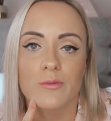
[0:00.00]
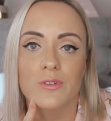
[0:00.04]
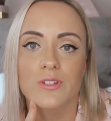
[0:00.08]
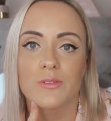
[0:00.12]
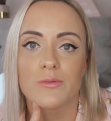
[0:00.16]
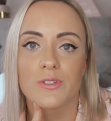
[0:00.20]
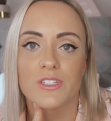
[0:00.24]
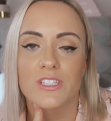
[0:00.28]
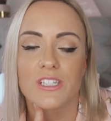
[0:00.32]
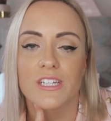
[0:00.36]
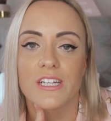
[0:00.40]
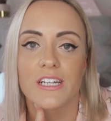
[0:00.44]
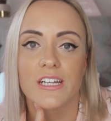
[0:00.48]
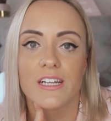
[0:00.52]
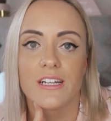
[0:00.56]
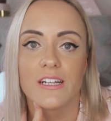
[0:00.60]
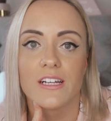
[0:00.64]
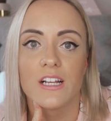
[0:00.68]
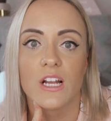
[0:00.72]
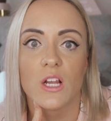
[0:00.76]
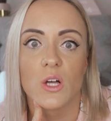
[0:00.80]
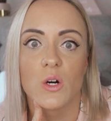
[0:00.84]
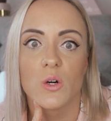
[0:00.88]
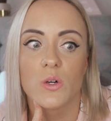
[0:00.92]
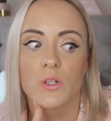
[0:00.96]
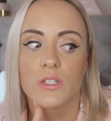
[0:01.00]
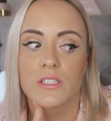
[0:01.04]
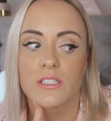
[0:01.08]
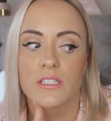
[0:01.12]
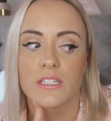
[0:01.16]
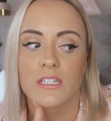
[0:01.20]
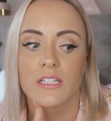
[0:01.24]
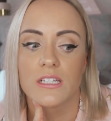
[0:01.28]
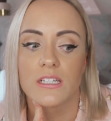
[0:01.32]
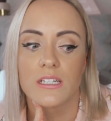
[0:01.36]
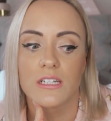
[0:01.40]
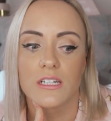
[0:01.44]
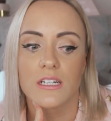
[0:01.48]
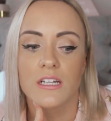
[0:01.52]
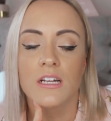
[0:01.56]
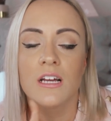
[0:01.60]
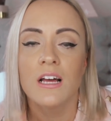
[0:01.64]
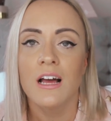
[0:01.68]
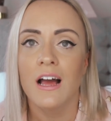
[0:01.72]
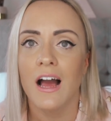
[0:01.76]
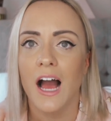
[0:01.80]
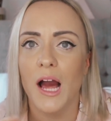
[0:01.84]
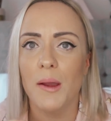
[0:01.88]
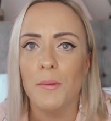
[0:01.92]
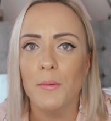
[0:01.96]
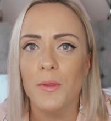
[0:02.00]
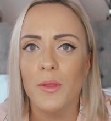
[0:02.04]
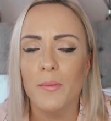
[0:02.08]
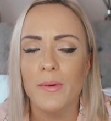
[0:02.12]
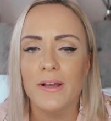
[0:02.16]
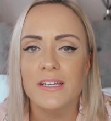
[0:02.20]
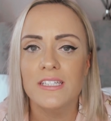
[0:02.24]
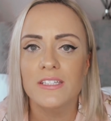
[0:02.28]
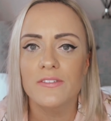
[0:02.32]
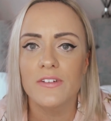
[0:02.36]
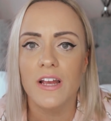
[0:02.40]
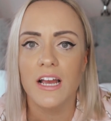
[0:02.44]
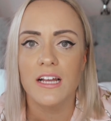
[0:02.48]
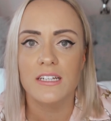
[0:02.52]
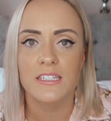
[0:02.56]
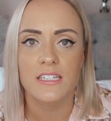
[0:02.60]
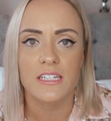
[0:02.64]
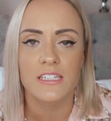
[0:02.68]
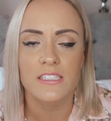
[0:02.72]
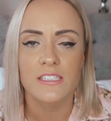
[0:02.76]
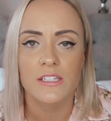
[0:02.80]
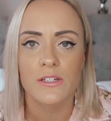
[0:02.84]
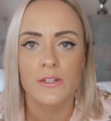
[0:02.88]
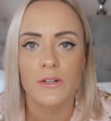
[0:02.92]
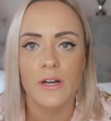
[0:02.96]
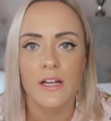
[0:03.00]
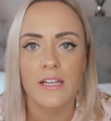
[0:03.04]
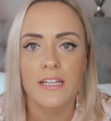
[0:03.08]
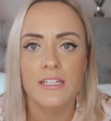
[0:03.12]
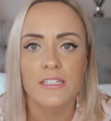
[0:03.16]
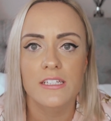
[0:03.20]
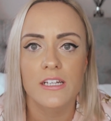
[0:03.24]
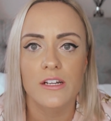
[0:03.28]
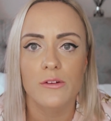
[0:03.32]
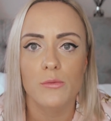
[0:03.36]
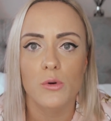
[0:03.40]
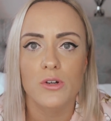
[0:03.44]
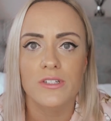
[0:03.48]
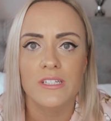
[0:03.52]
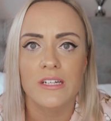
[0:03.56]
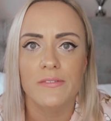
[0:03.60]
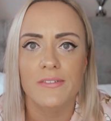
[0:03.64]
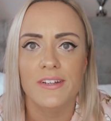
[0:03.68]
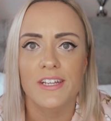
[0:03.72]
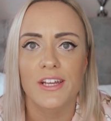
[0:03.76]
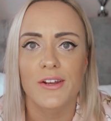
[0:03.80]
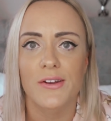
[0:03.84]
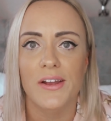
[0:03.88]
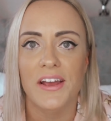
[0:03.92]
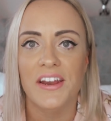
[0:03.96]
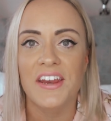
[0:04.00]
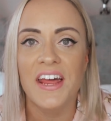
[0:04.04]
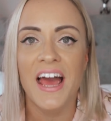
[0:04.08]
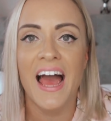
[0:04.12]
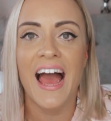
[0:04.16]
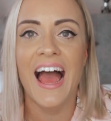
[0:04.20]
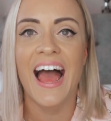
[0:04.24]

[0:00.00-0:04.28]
which I get a lot, and I'm not the best at reacting, so I need to go watch that video again.